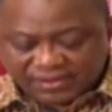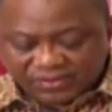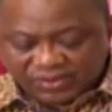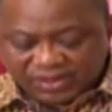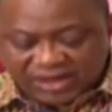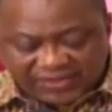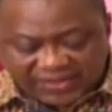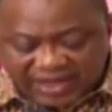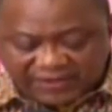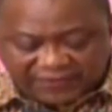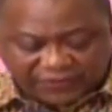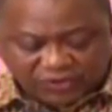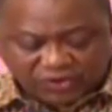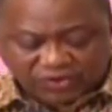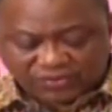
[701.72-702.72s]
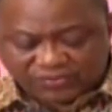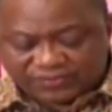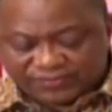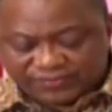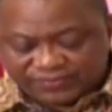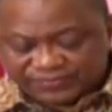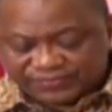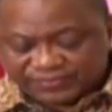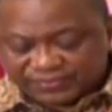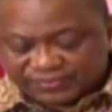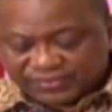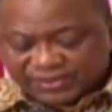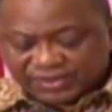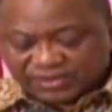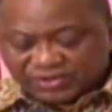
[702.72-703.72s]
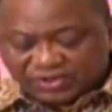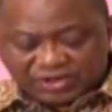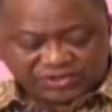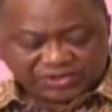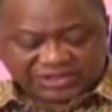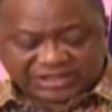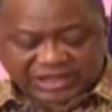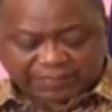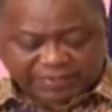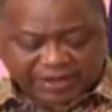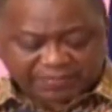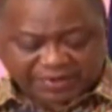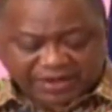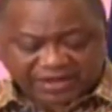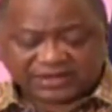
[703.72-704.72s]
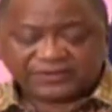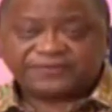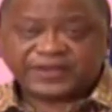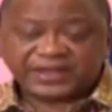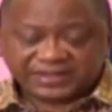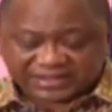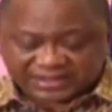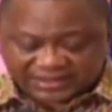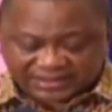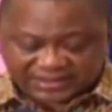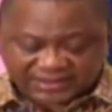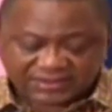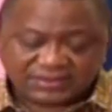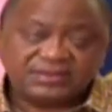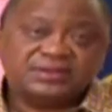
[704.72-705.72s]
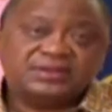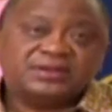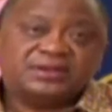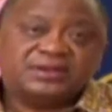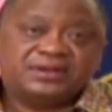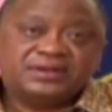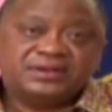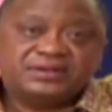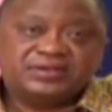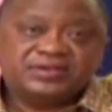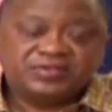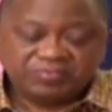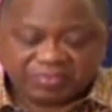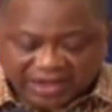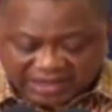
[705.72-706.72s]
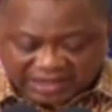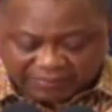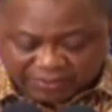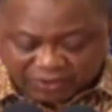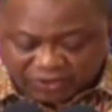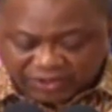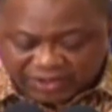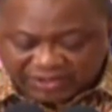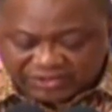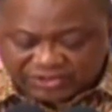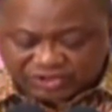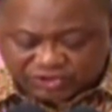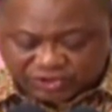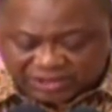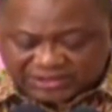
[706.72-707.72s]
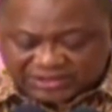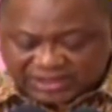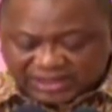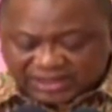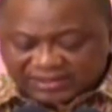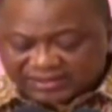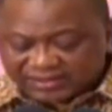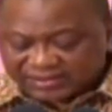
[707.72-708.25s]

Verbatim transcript: We are therefore going to step up our defense by deploying stricter,